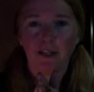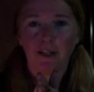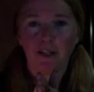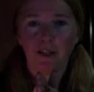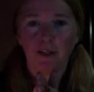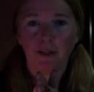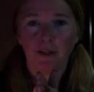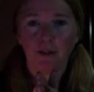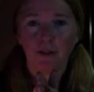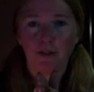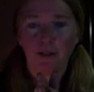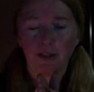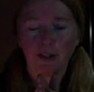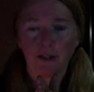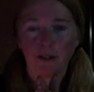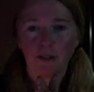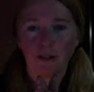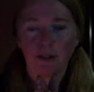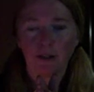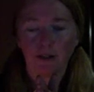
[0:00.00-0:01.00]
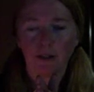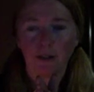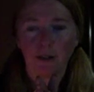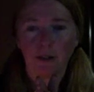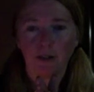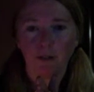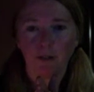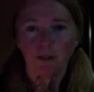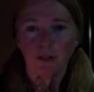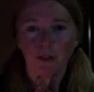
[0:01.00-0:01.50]
you can
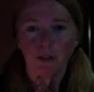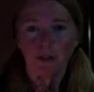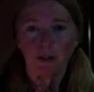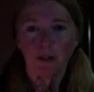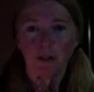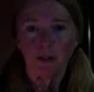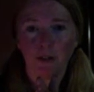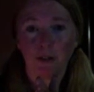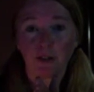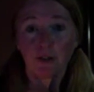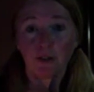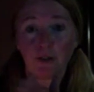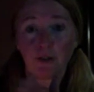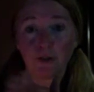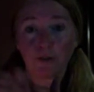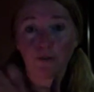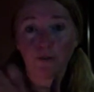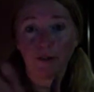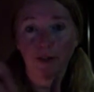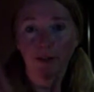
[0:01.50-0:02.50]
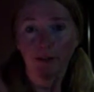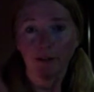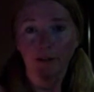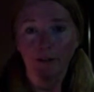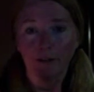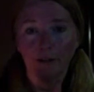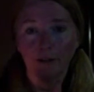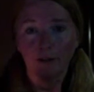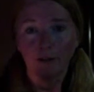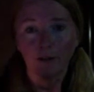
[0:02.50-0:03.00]
choose fear
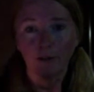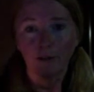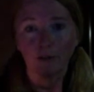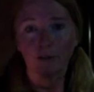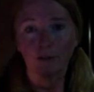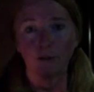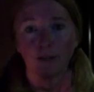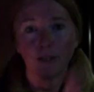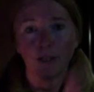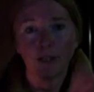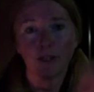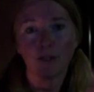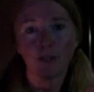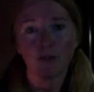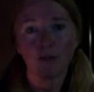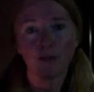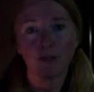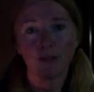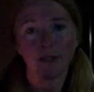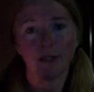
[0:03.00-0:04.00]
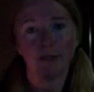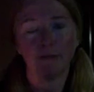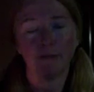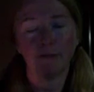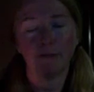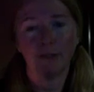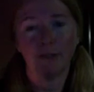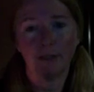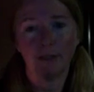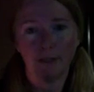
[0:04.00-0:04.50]
or you can choose love.
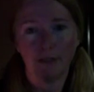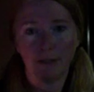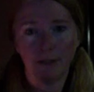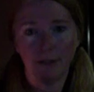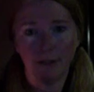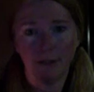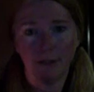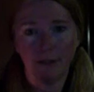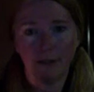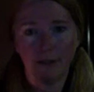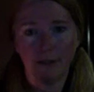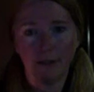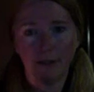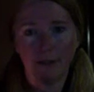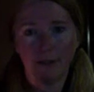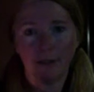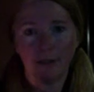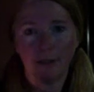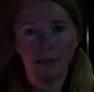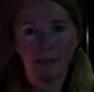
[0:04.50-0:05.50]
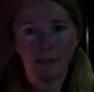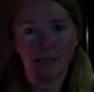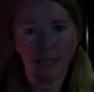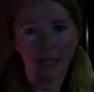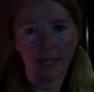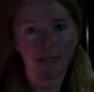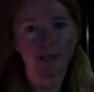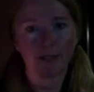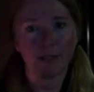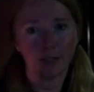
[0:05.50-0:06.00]

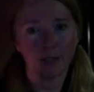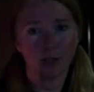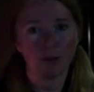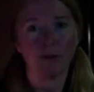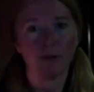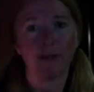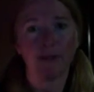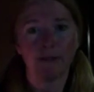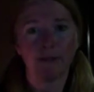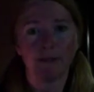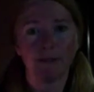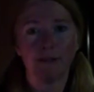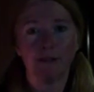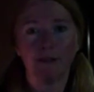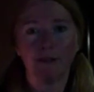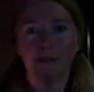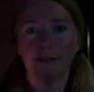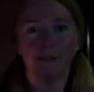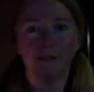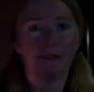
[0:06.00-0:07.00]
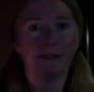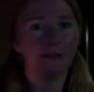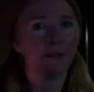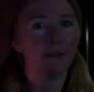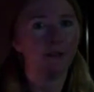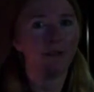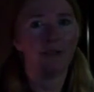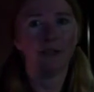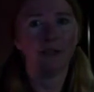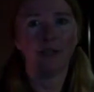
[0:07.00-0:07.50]
That's the choice.
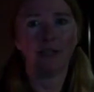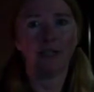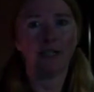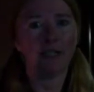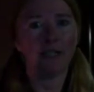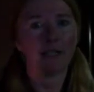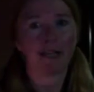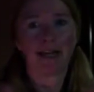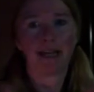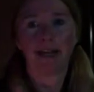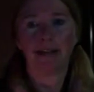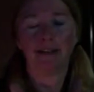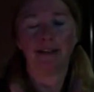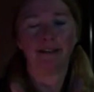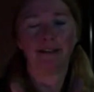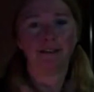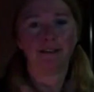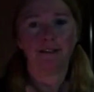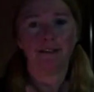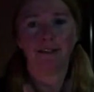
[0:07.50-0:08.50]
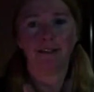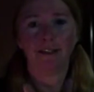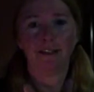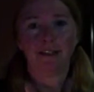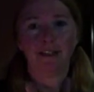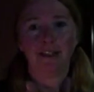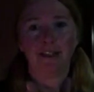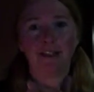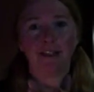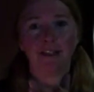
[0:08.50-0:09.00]
You can't,
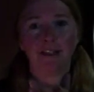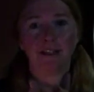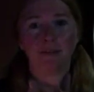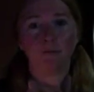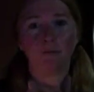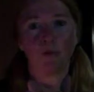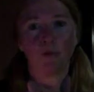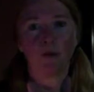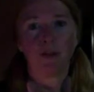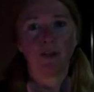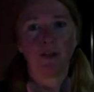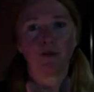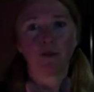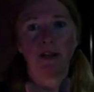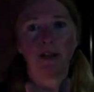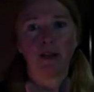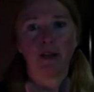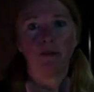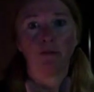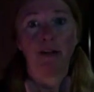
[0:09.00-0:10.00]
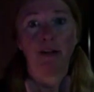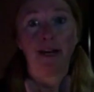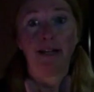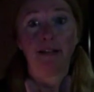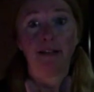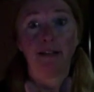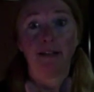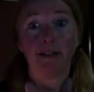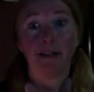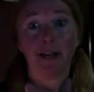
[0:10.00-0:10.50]
the more you try and ride
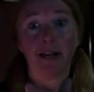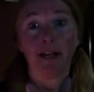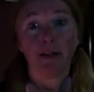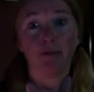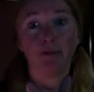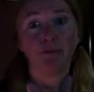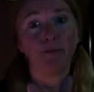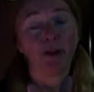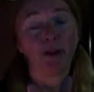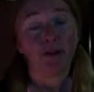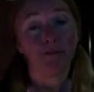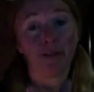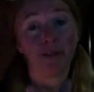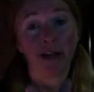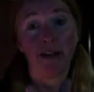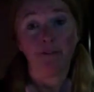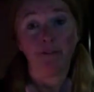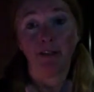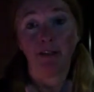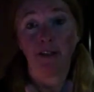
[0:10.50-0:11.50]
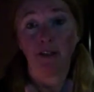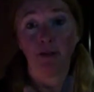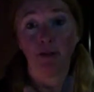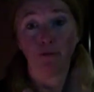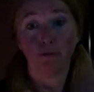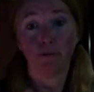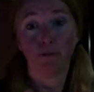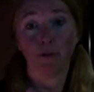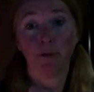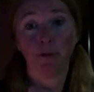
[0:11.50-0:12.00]
the line of having your
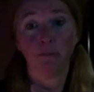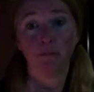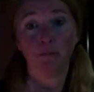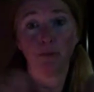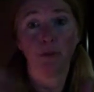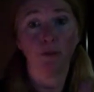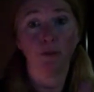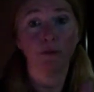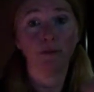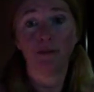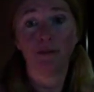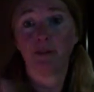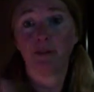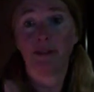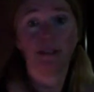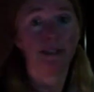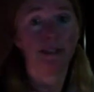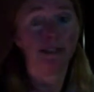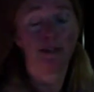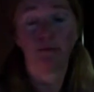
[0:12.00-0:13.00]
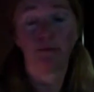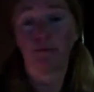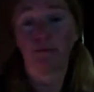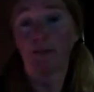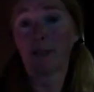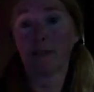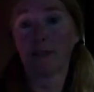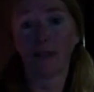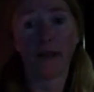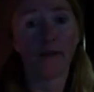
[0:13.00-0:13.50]
foot in both, that
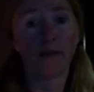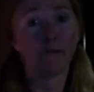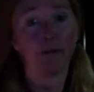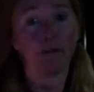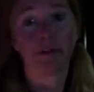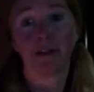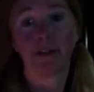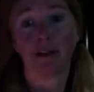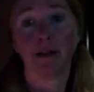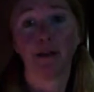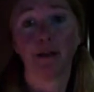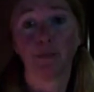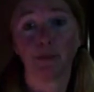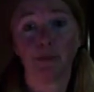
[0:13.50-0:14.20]
fucks everything up.